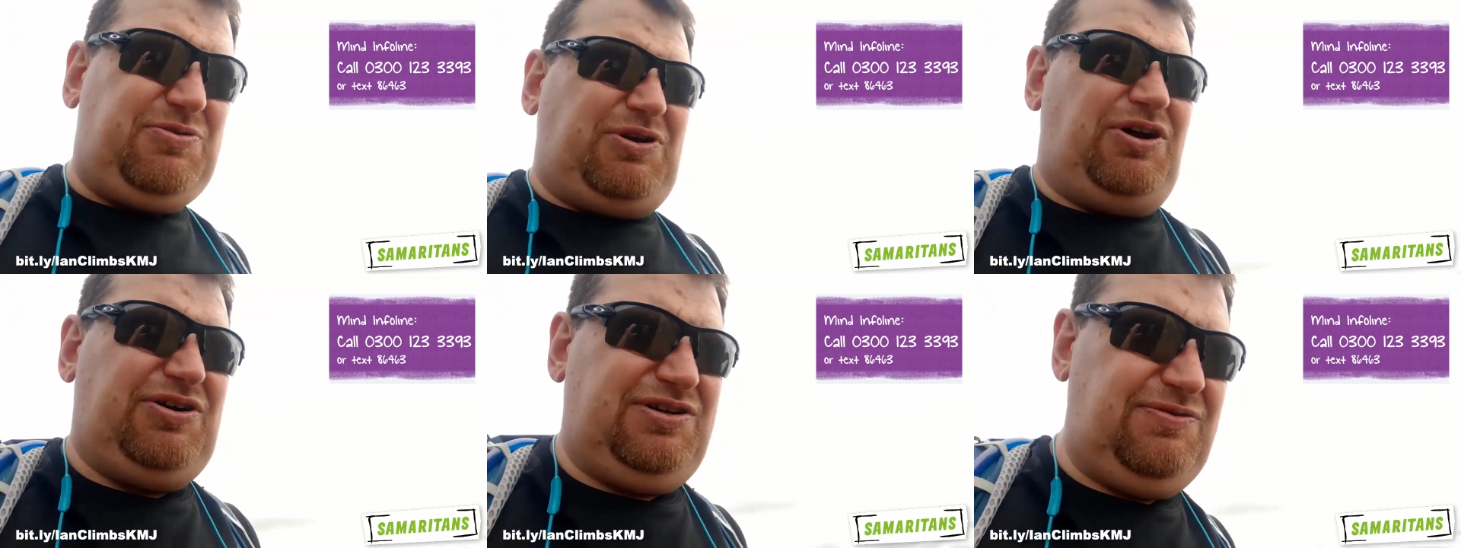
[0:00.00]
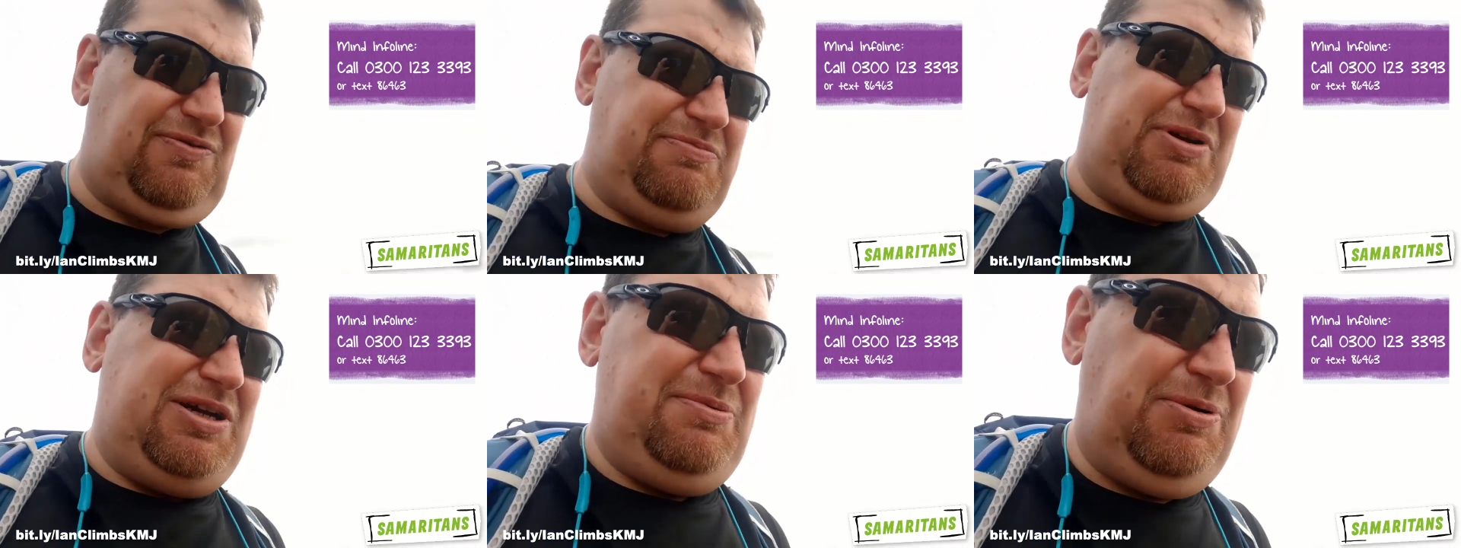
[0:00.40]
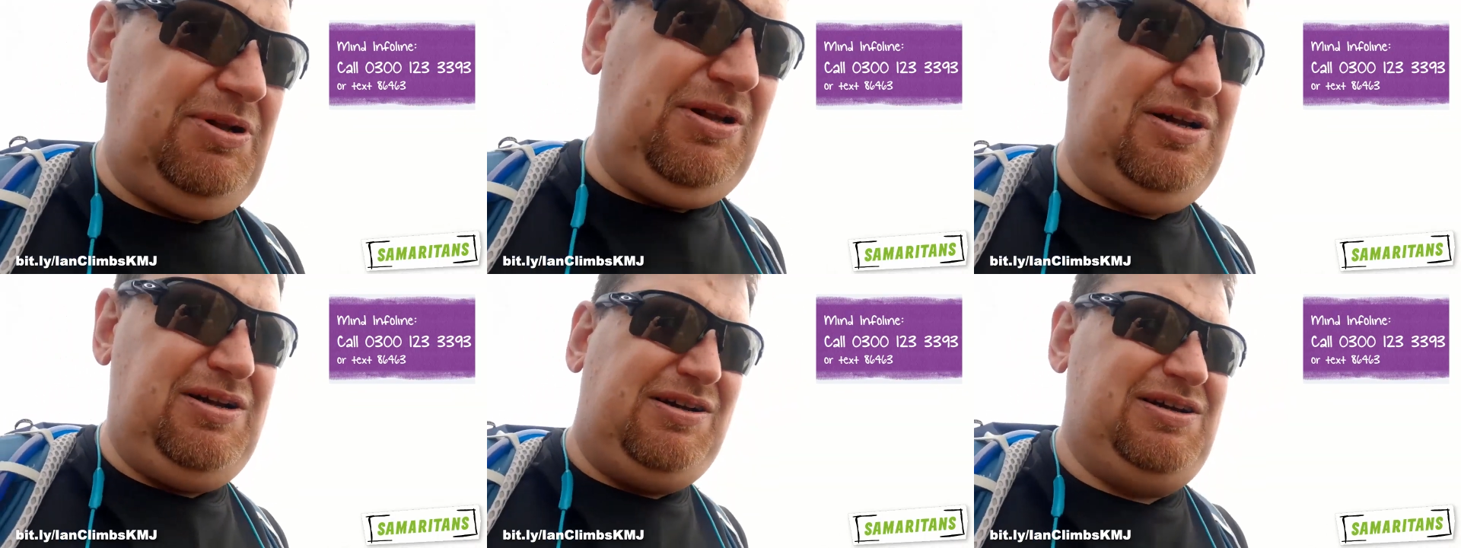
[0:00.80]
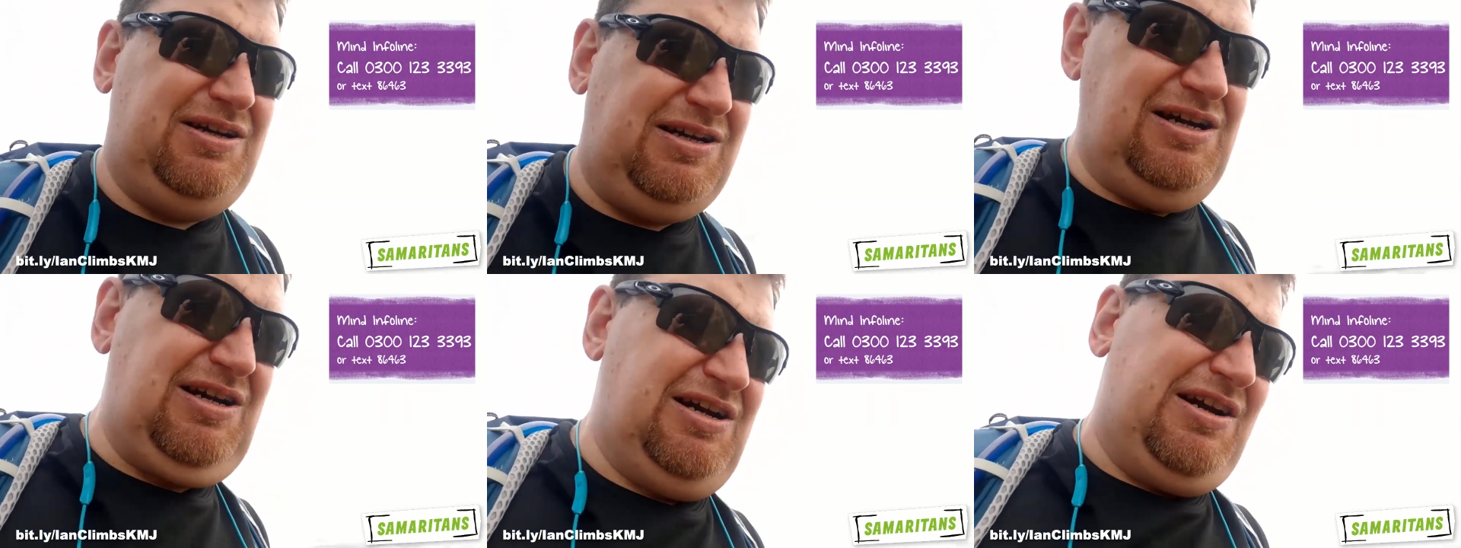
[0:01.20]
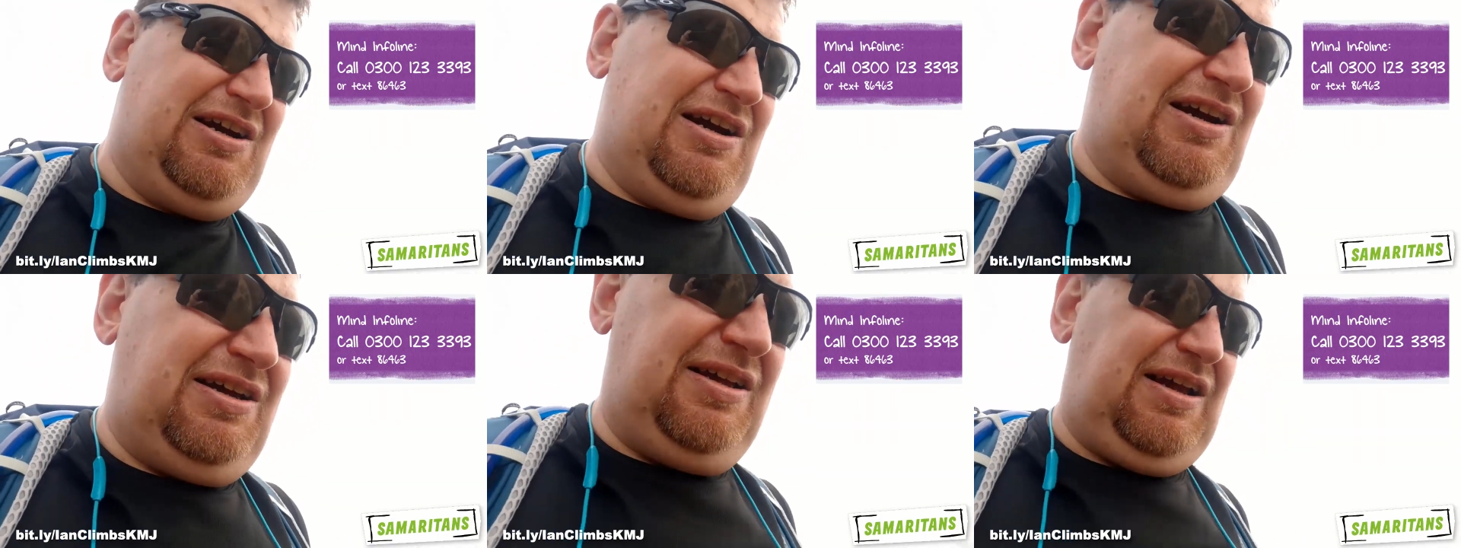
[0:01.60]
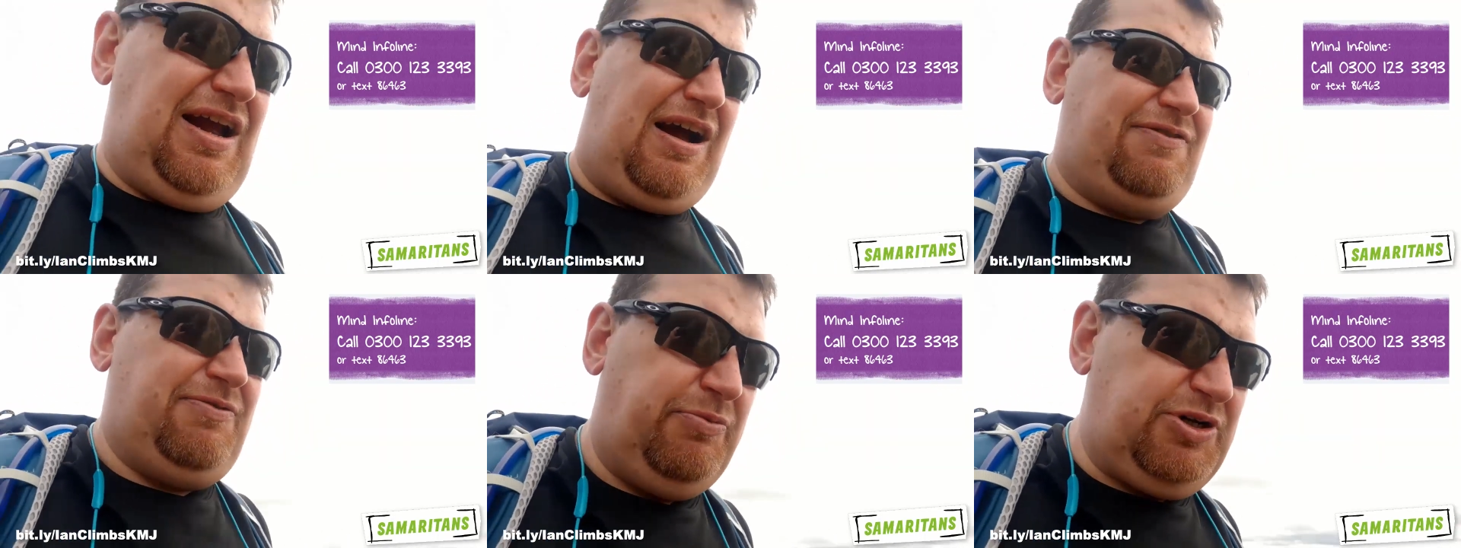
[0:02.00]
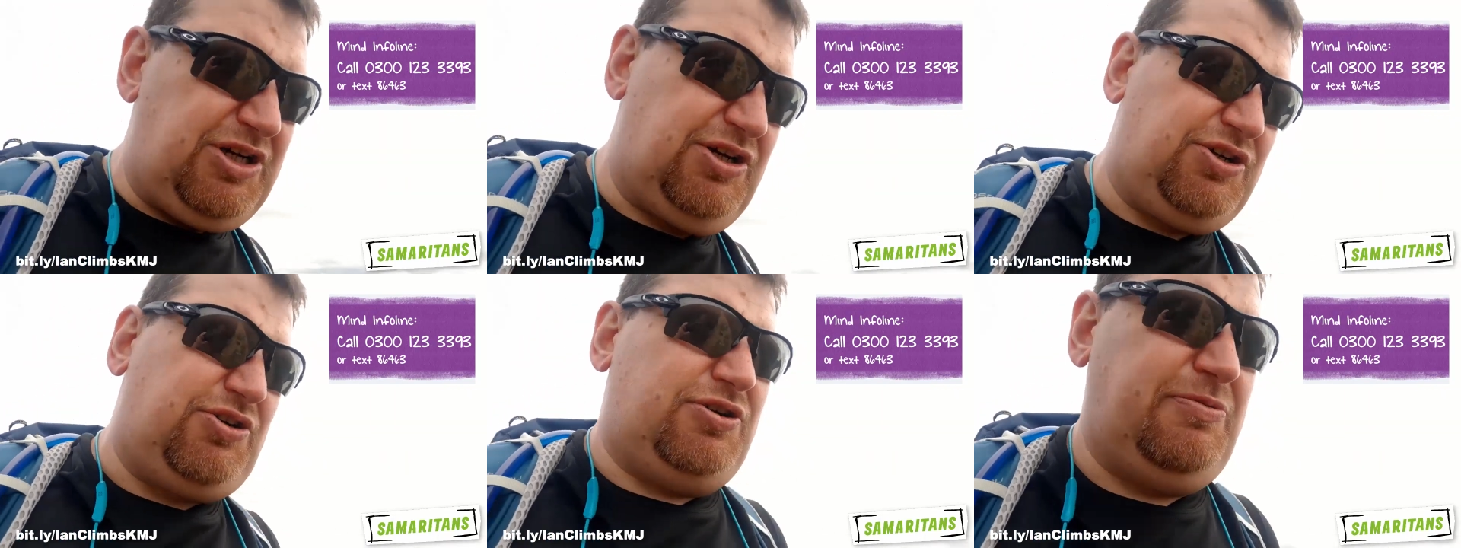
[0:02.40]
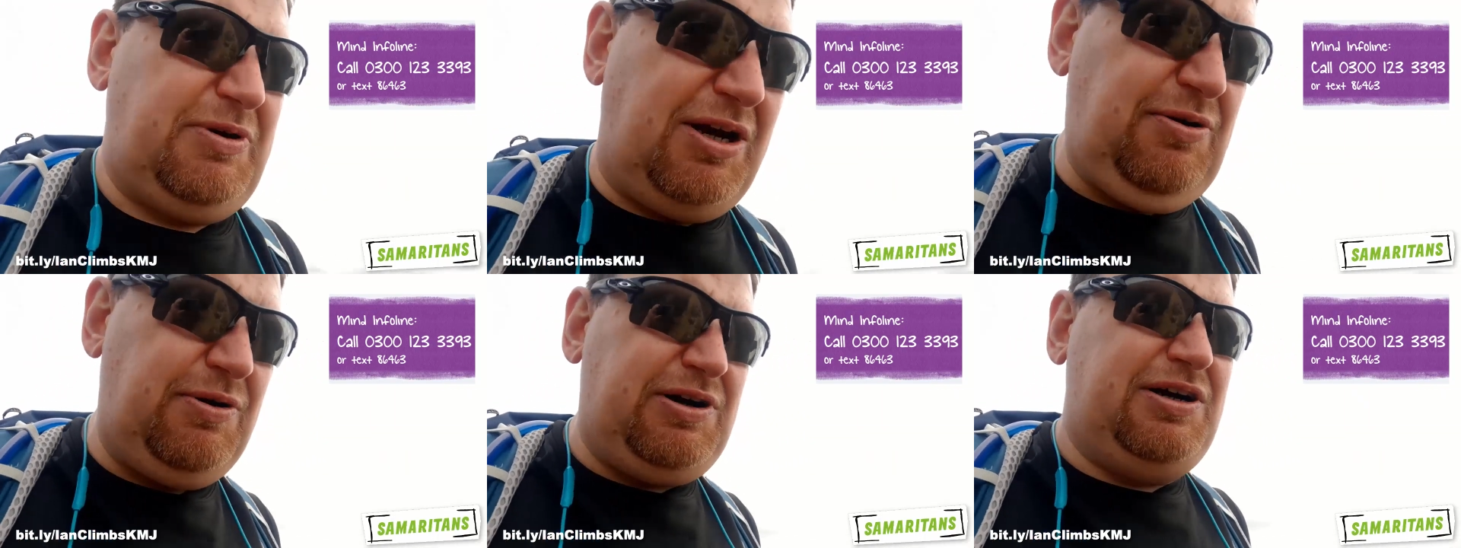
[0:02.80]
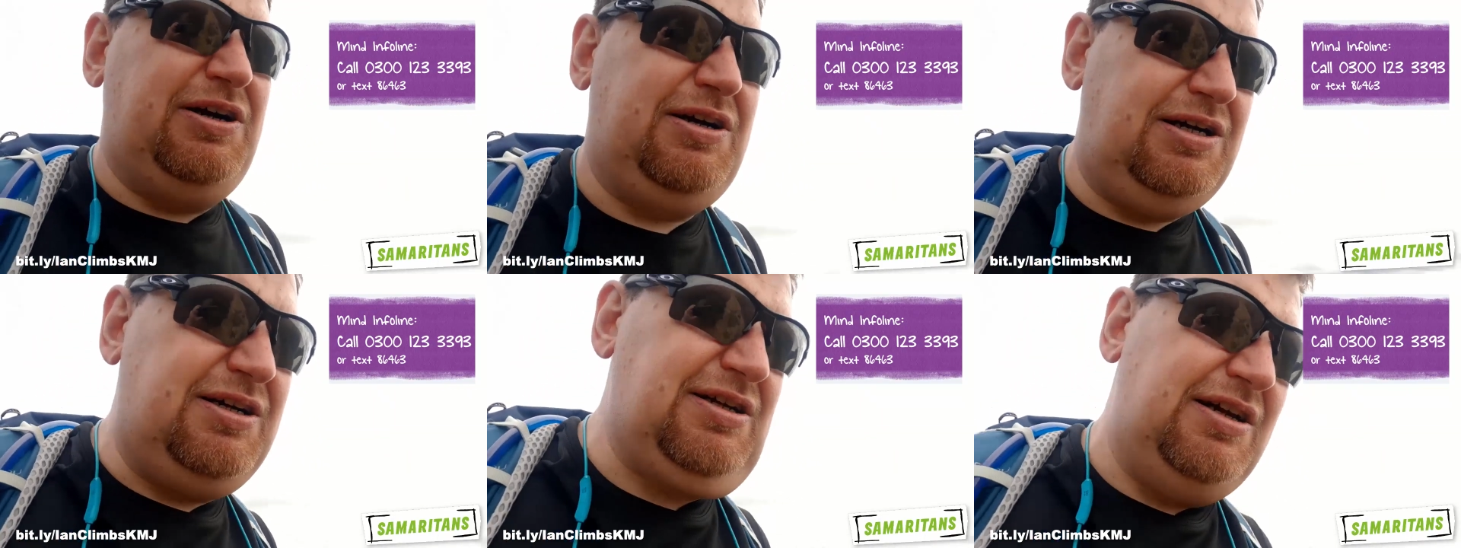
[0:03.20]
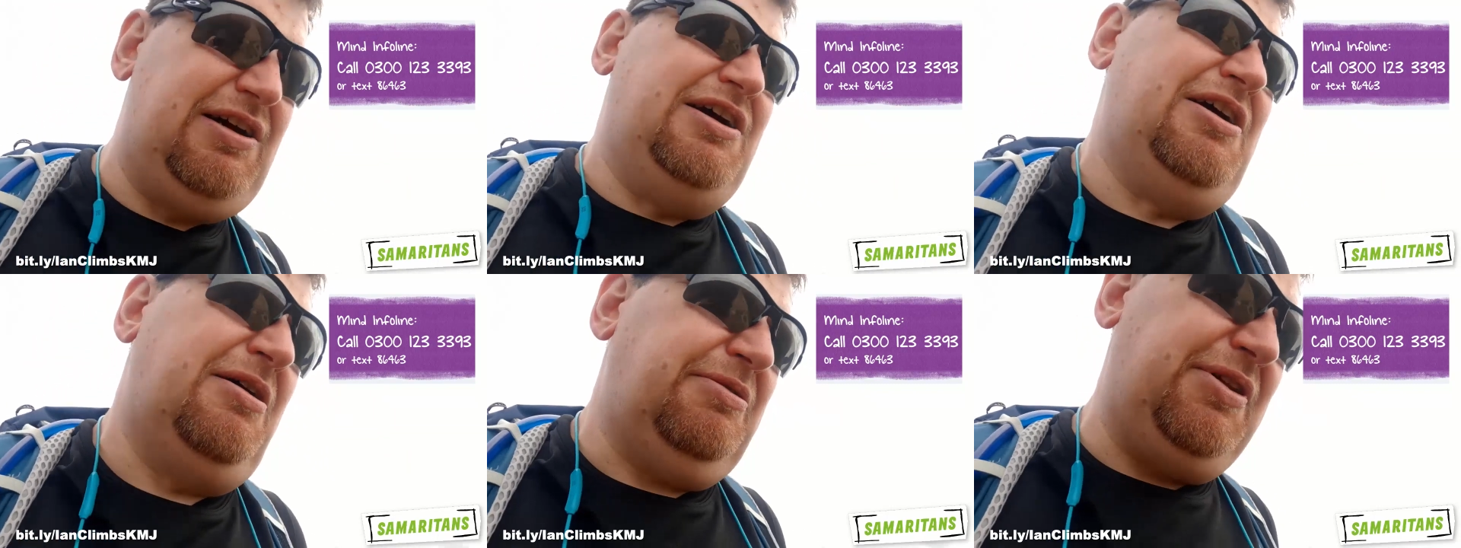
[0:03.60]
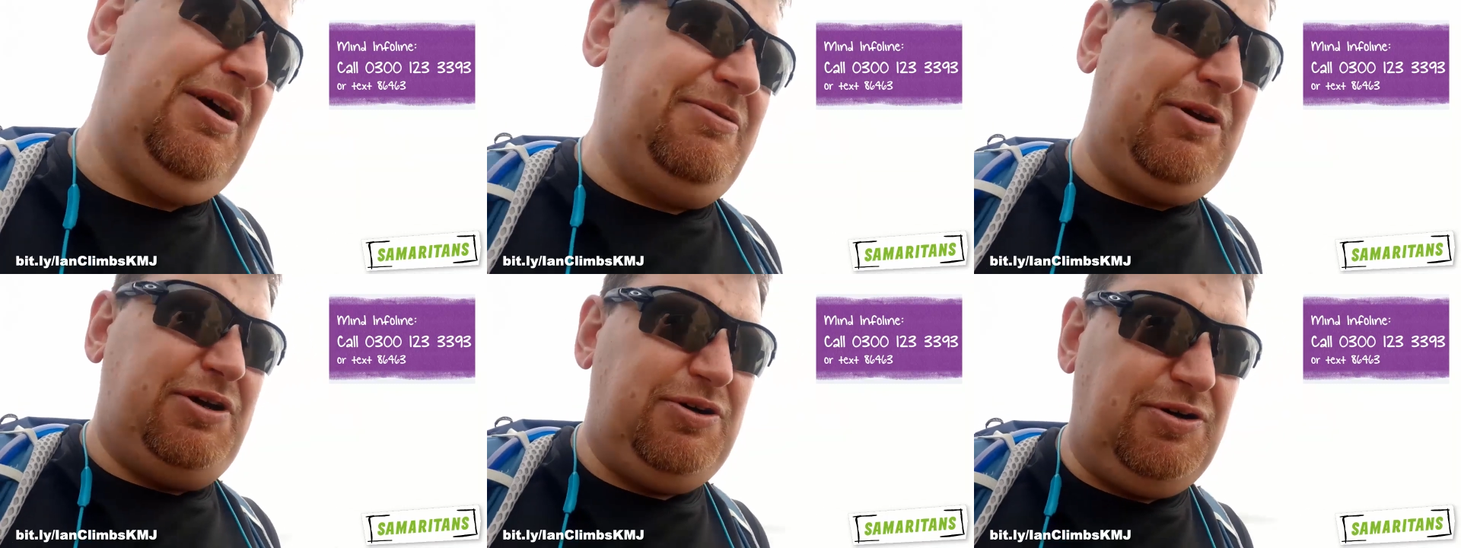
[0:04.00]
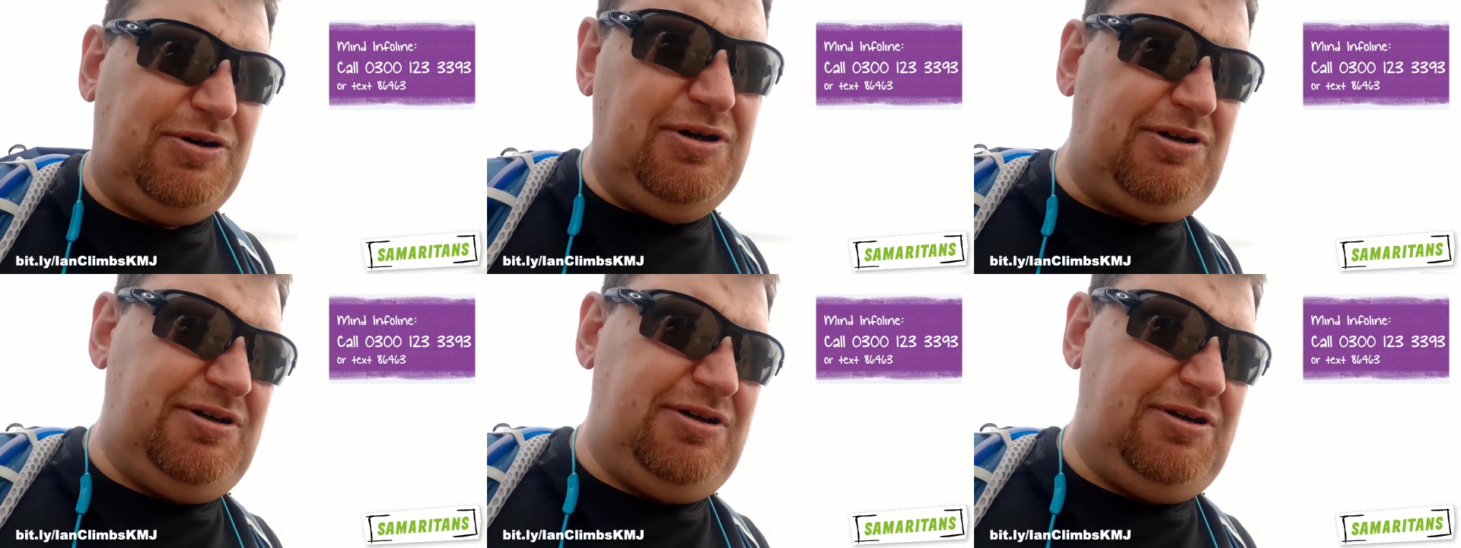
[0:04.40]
to a lot of different people. I think I often wish I'd shut up now, but there we go.